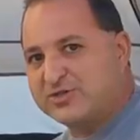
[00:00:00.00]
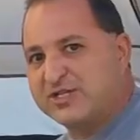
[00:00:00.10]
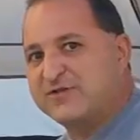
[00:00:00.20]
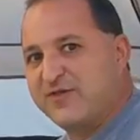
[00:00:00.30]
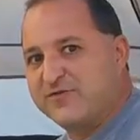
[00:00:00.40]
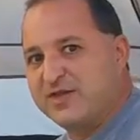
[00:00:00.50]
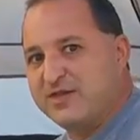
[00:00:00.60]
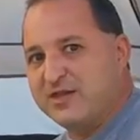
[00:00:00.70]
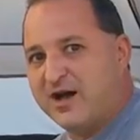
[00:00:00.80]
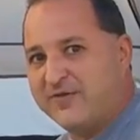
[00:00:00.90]

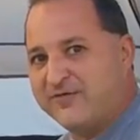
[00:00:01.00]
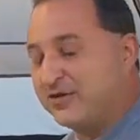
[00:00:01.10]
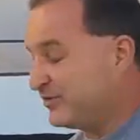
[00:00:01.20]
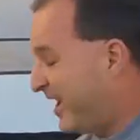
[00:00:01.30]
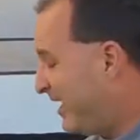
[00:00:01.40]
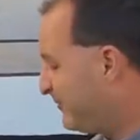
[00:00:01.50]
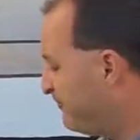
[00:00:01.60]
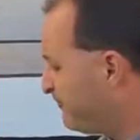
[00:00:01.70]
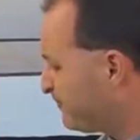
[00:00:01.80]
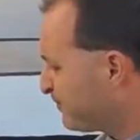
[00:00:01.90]
650 filled down,
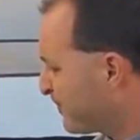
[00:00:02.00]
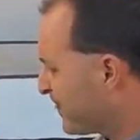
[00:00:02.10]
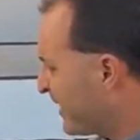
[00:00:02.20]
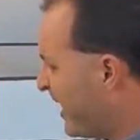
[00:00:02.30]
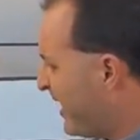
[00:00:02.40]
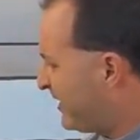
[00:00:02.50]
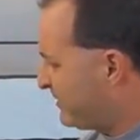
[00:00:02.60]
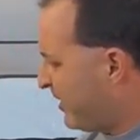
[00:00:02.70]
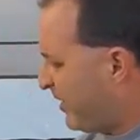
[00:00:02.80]
and